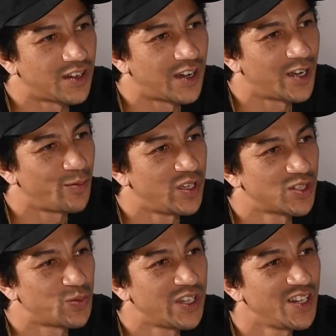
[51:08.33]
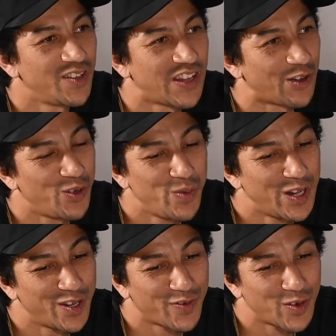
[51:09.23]
Alright, man. Speaking of, like, we've been
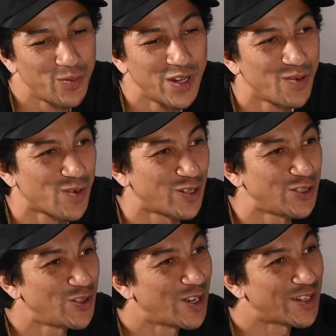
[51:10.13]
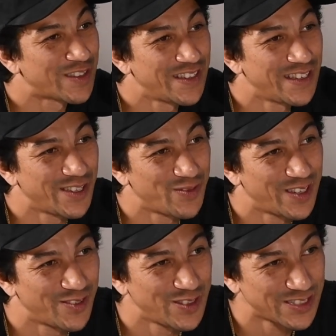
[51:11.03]
here for a minute, bro, doing our thing,
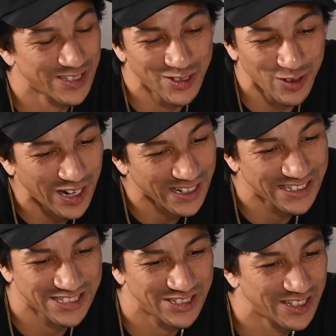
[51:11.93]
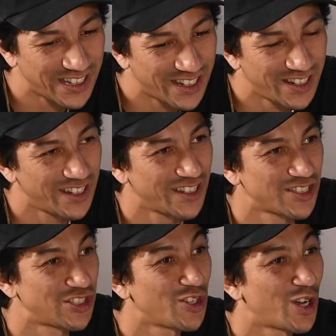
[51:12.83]
man. We still rocking, still getting it. It's
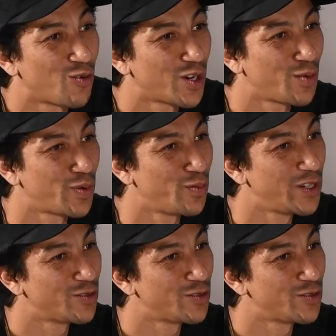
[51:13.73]
still our world premiere.